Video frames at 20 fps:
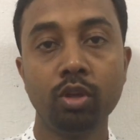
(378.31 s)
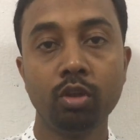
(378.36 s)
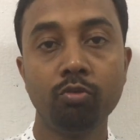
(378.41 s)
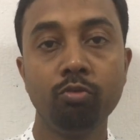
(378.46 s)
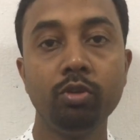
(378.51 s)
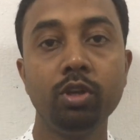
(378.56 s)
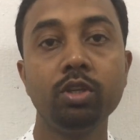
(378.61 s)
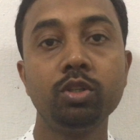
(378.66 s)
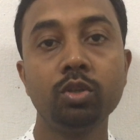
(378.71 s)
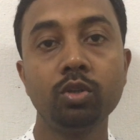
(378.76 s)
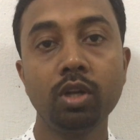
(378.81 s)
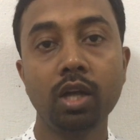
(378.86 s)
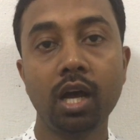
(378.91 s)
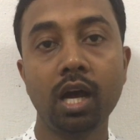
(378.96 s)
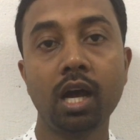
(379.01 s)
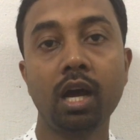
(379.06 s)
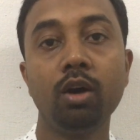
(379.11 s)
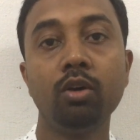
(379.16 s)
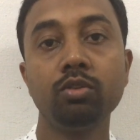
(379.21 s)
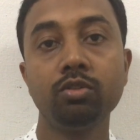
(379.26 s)
we should
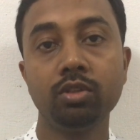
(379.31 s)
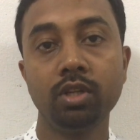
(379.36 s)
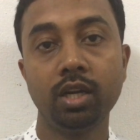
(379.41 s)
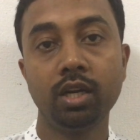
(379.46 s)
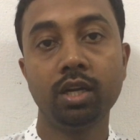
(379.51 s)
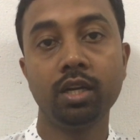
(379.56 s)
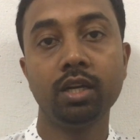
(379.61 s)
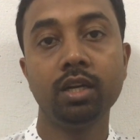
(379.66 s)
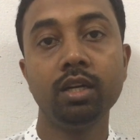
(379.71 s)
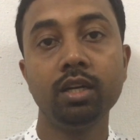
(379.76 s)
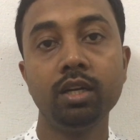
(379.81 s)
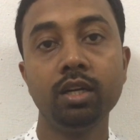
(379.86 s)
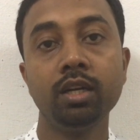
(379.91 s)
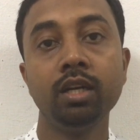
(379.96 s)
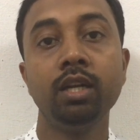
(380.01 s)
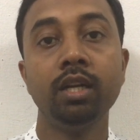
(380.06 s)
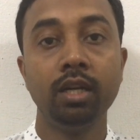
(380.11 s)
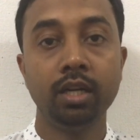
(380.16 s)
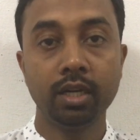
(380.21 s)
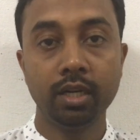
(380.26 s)
have certain
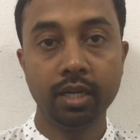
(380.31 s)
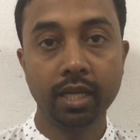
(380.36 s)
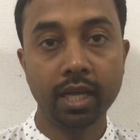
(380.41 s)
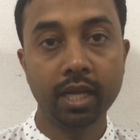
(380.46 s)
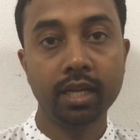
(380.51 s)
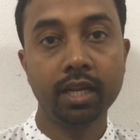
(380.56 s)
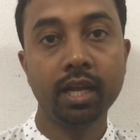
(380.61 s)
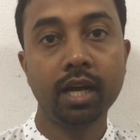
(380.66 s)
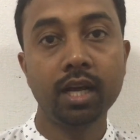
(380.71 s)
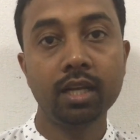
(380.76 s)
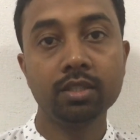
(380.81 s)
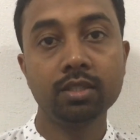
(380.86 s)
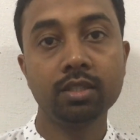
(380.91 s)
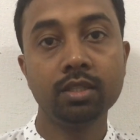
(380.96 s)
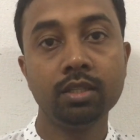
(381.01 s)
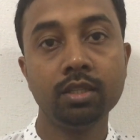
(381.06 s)
data,